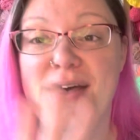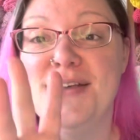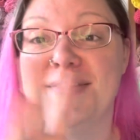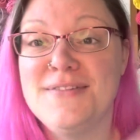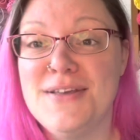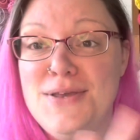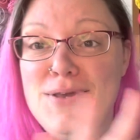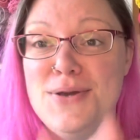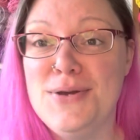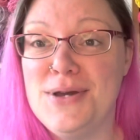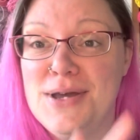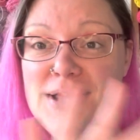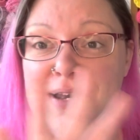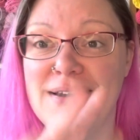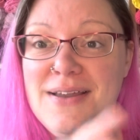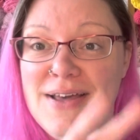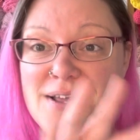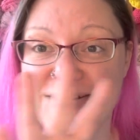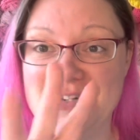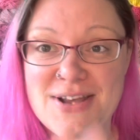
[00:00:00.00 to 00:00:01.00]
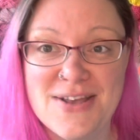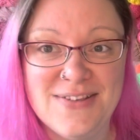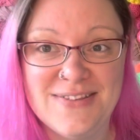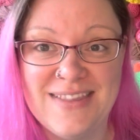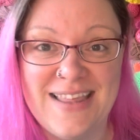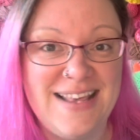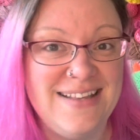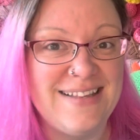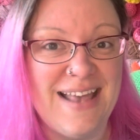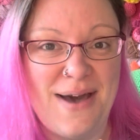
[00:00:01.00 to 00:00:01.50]
So you can adjust
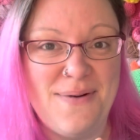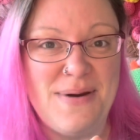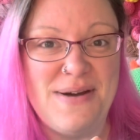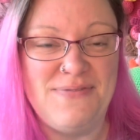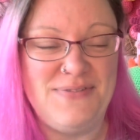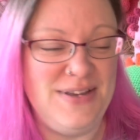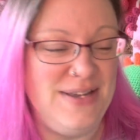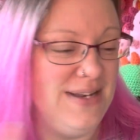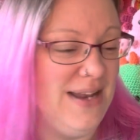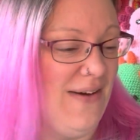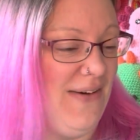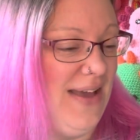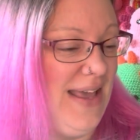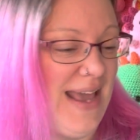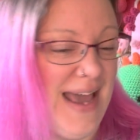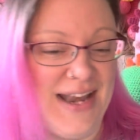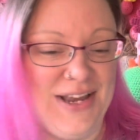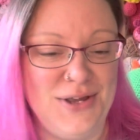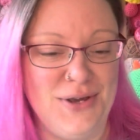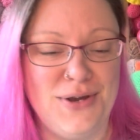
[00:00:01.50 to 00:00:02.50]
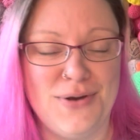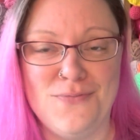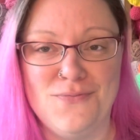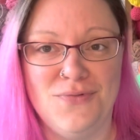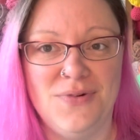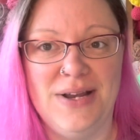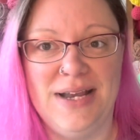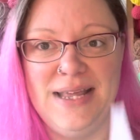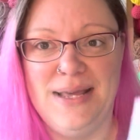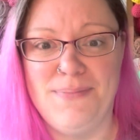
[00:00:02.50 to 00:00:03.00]
these however you like, and you can
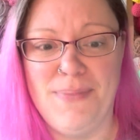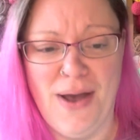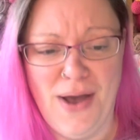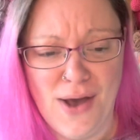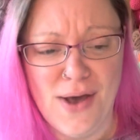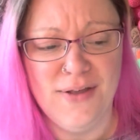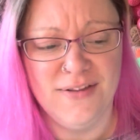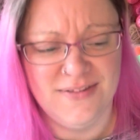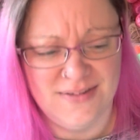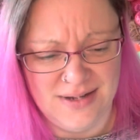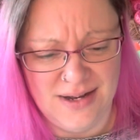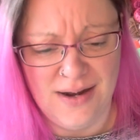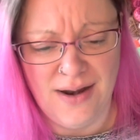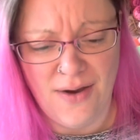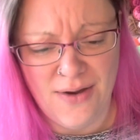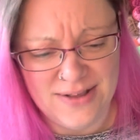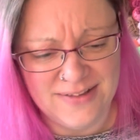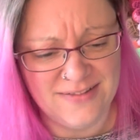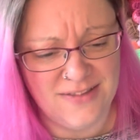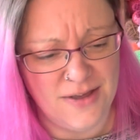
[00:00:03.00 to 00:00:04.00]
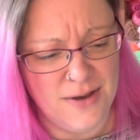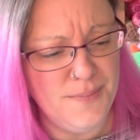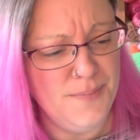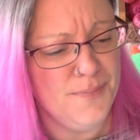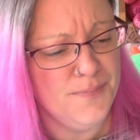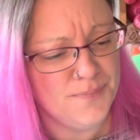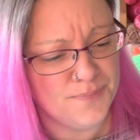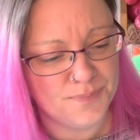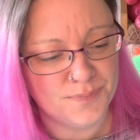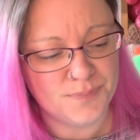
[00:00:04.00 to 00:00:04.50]
really personalise
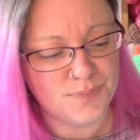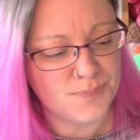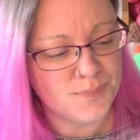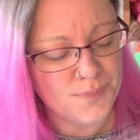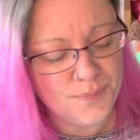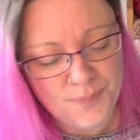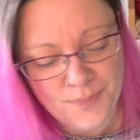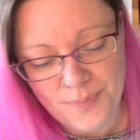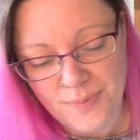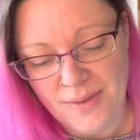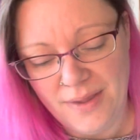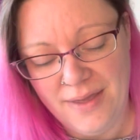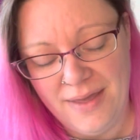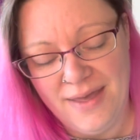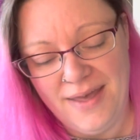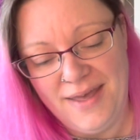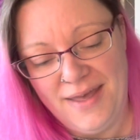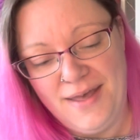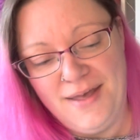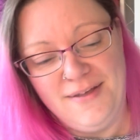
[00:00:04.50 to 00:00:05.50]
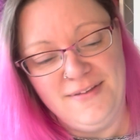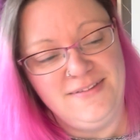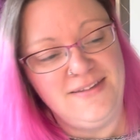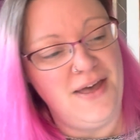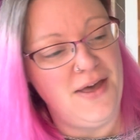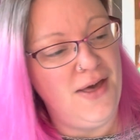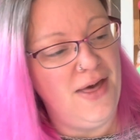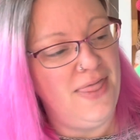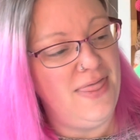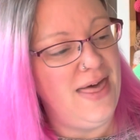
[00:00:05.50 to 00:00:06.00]
them.
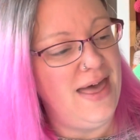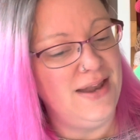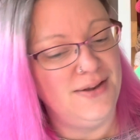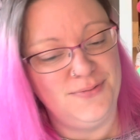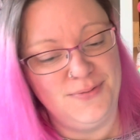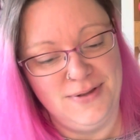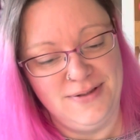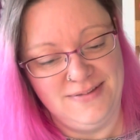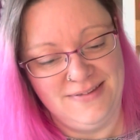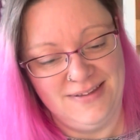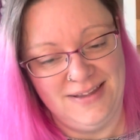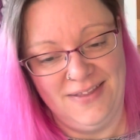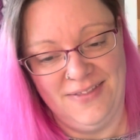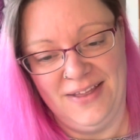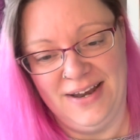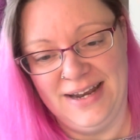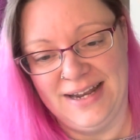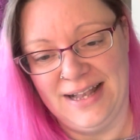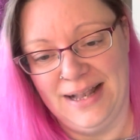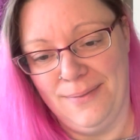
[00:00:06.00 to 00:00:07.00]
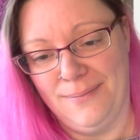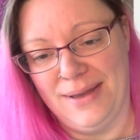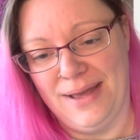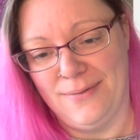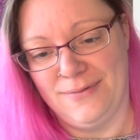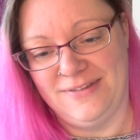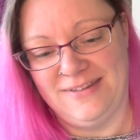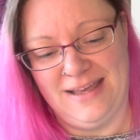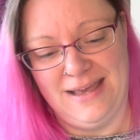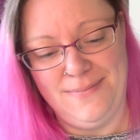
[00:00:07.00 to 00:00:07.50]
So that was the little
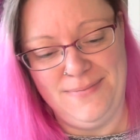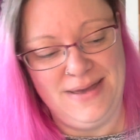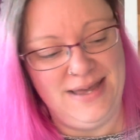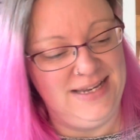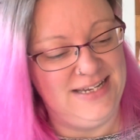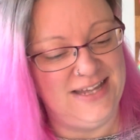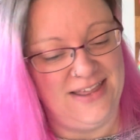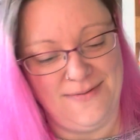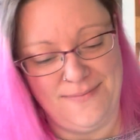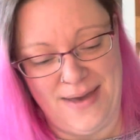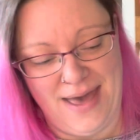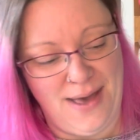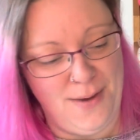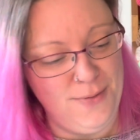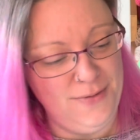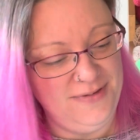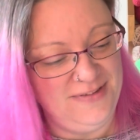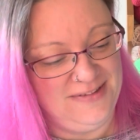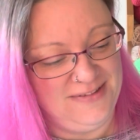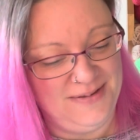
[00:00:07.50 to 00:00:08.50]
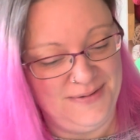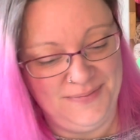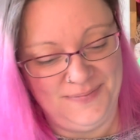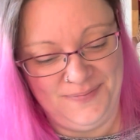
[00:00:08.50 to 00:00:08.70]
mousey, Peter the Mouse.